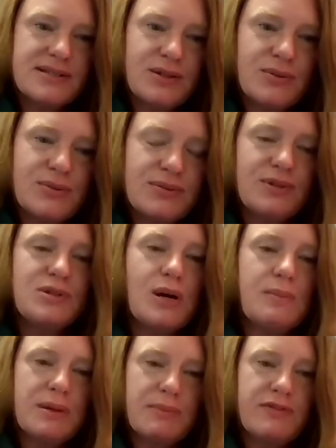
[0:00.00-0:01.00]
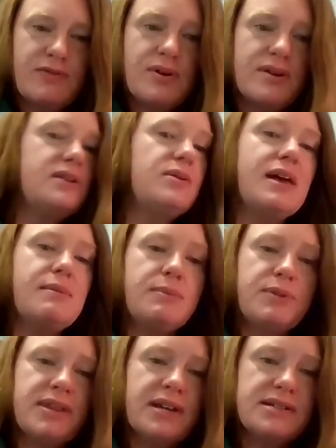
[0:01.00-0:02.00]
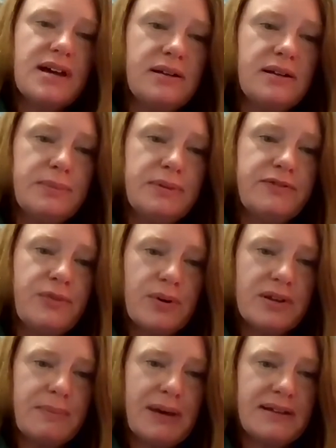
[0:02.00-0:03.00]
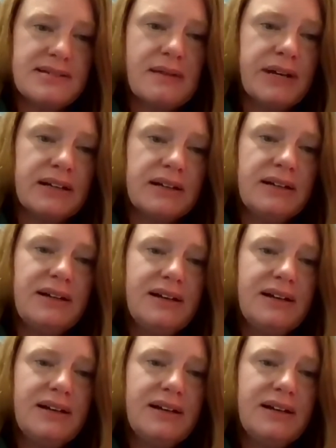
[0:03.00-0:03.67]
You you told me before that you came up with that title before the pandemic.